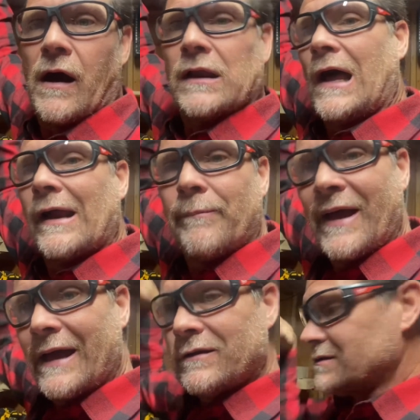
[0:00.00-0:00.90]
lot of
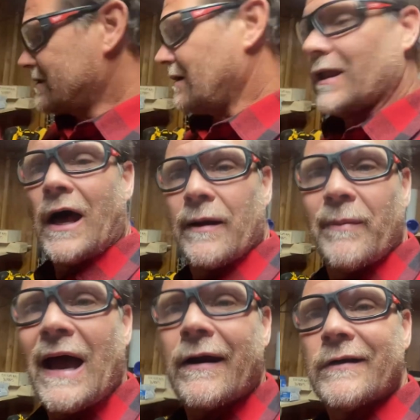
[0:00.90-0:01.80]
panels and a lot of
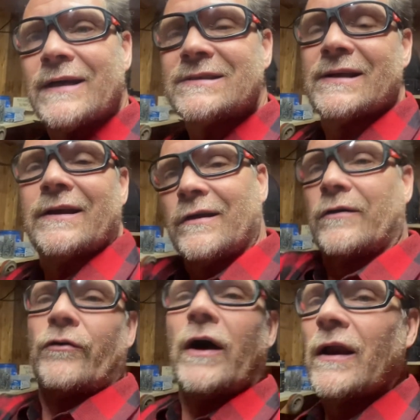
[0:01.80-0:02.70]
batteries, then you
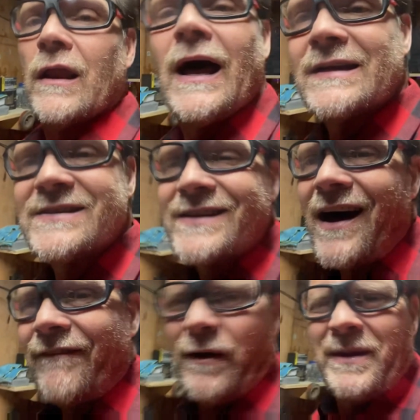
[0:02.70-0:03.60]
can run a lot of
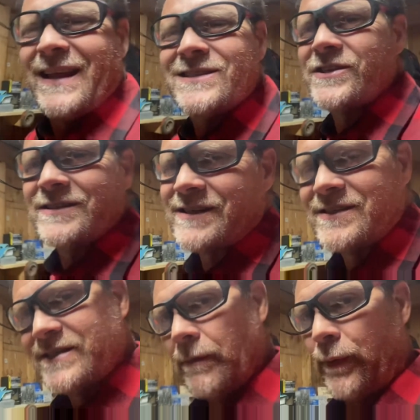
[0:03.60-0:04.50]
stuff. I mean, that's just a
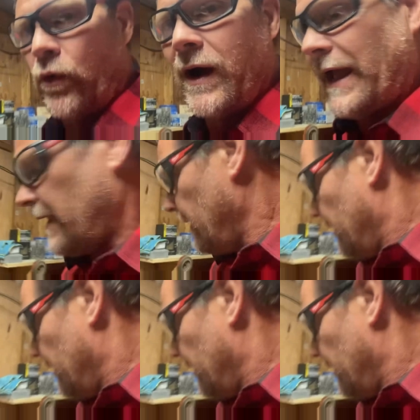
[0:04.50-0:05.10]
simple way.